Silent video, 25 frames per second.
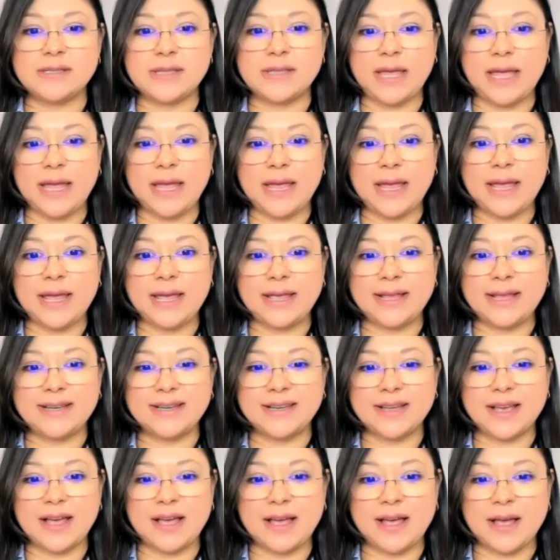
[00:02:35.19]

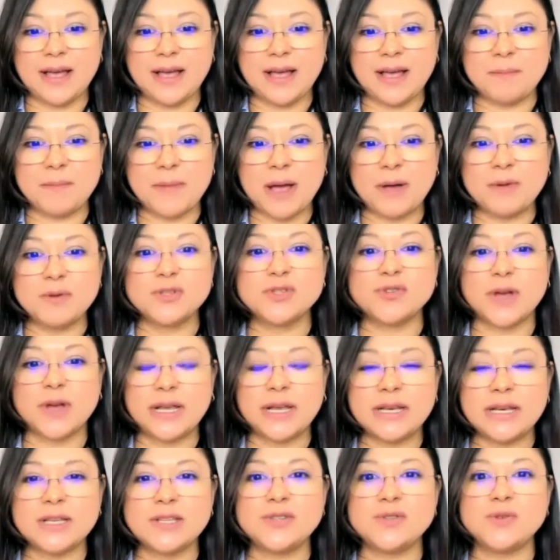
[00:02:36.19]
and I was
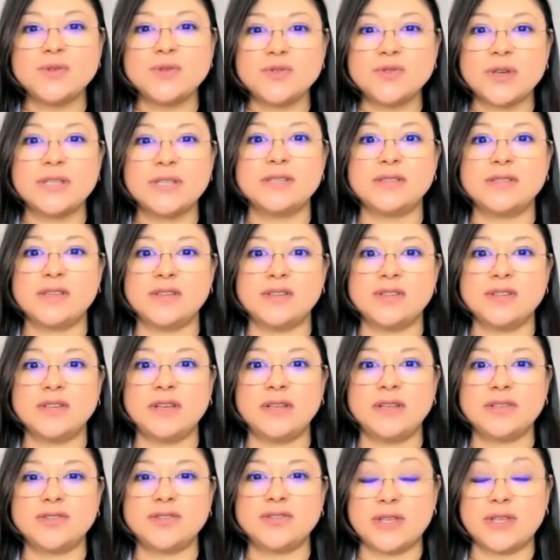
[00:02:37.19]
trying to do
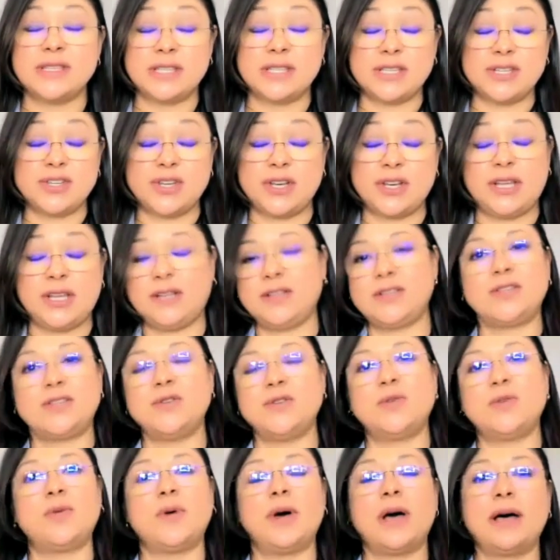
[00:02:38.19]
transitioning
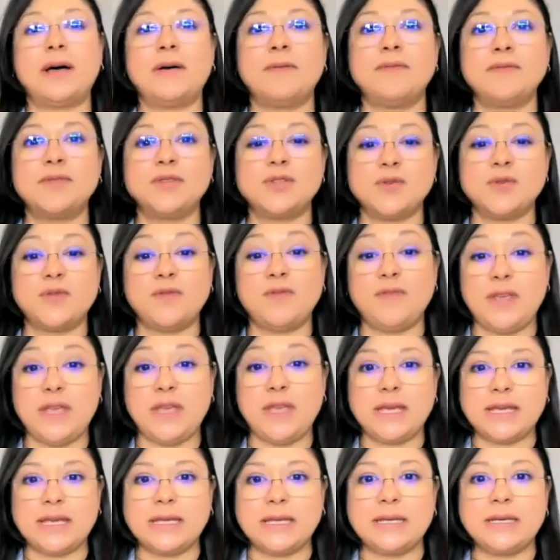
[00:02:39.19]
to
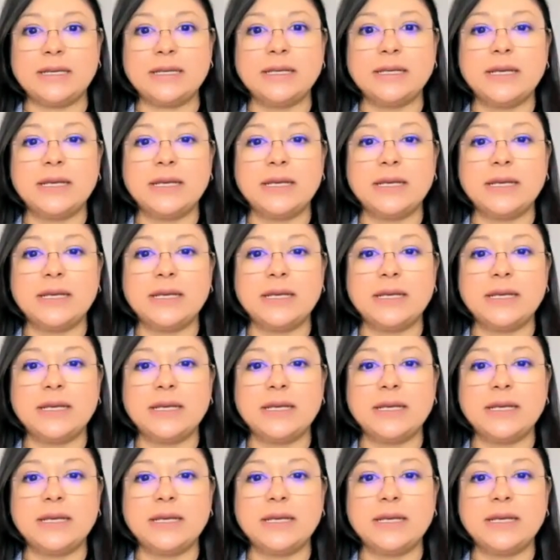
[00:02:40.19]
vegan